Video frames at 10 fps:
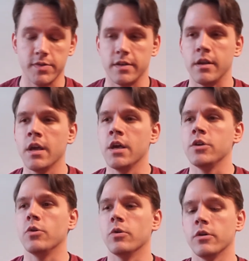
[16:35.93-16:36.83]
And
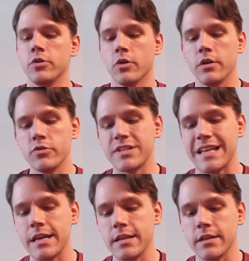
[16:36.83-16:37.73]
your
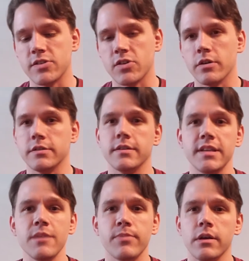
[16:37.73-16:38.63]
understanding is starting to
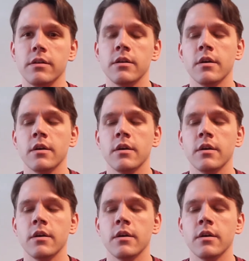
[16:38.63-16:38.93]
deepen